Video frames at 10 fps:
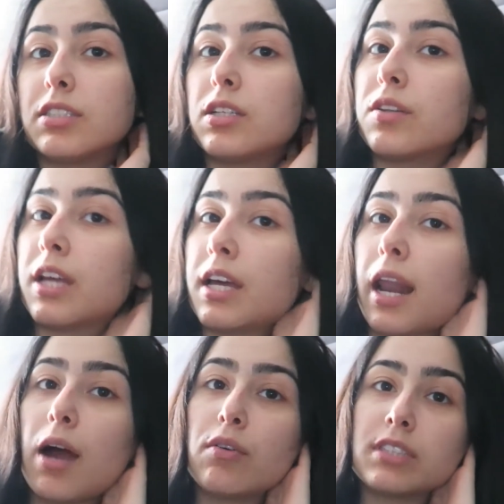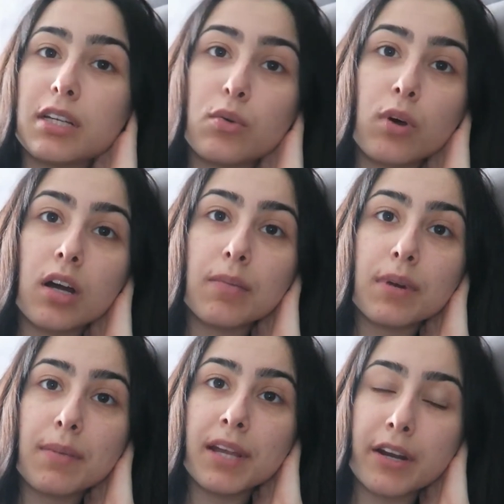So then I was like, what, I'm
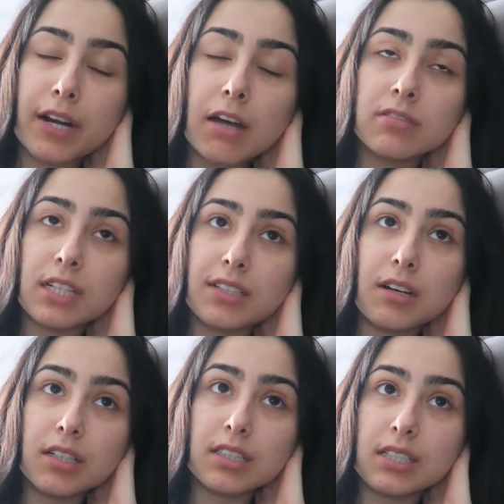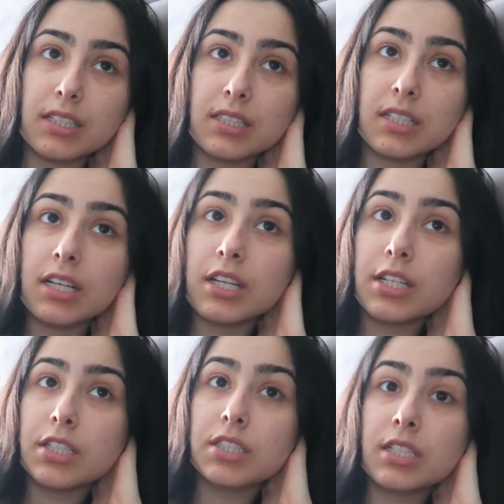gonna make her an outside dog since
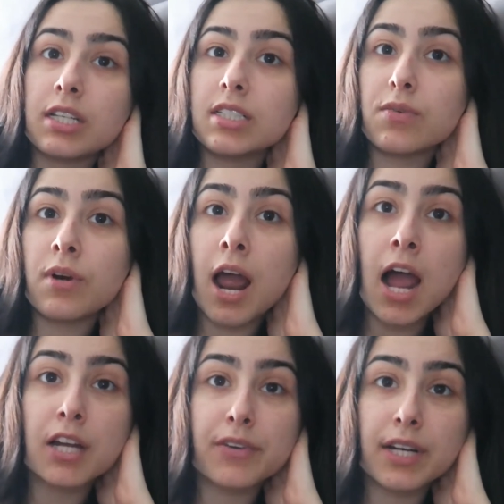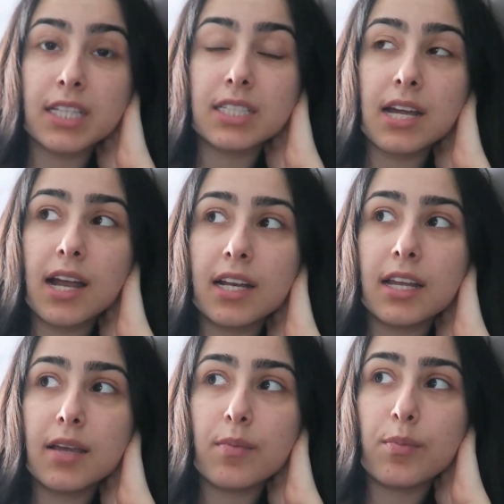she doesn't want to act right inside.